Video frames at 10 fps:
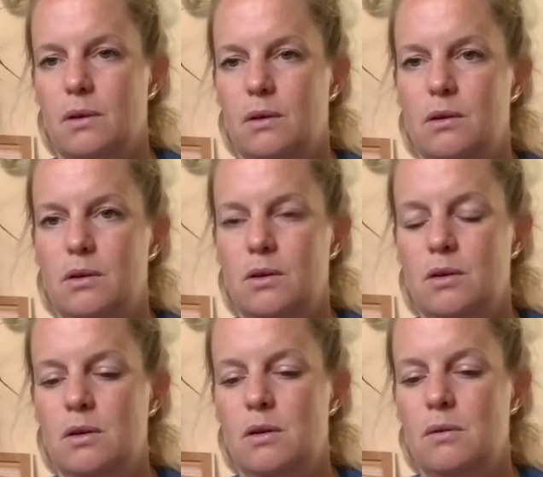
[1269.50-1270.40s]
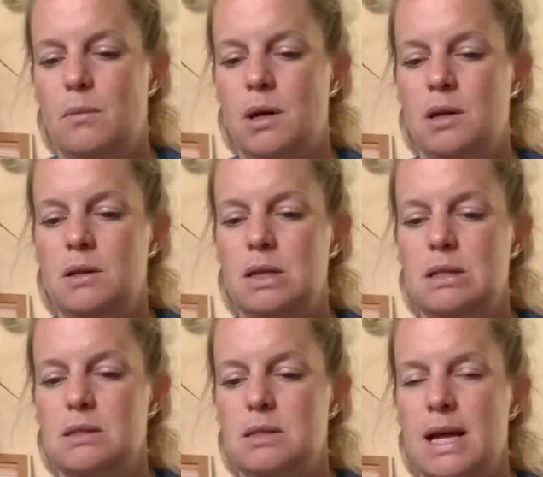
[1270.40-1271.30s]
Good. When you did
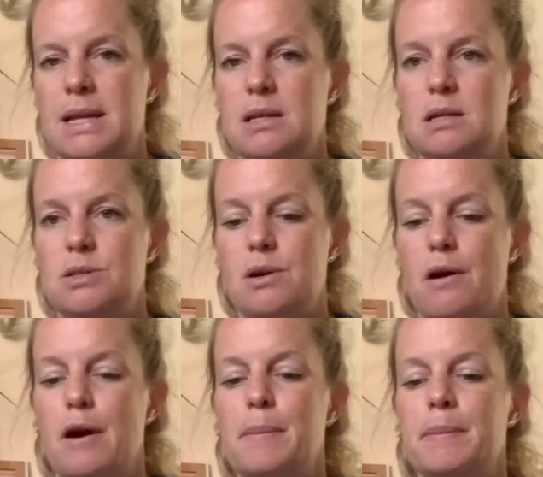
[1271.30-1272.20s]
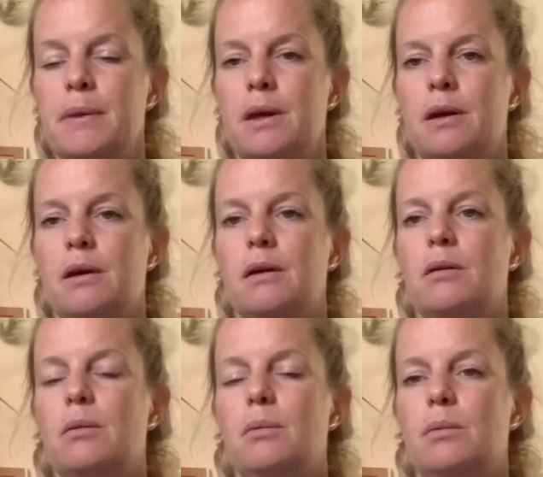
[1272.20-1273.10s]
10 each arm,
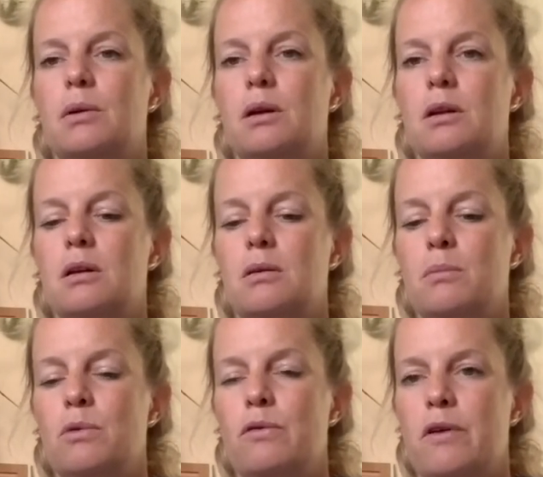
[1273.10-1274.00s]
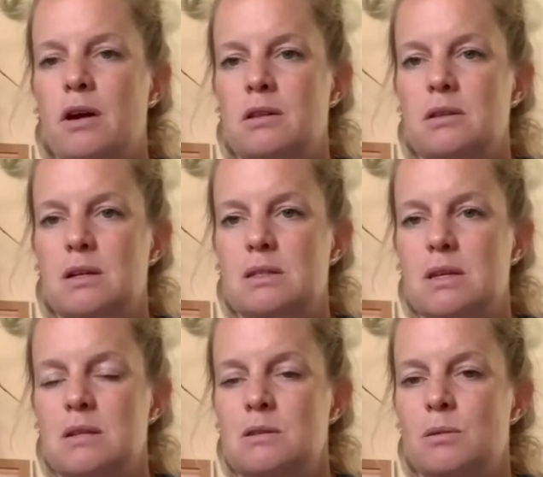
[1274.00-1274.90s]
we're gonna move on to
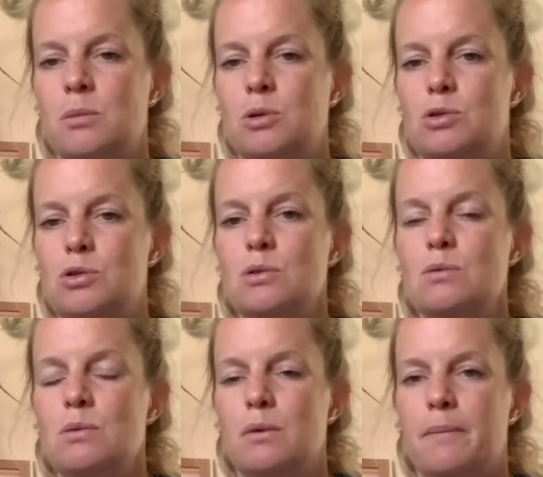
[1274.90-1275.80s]
exercise number 2,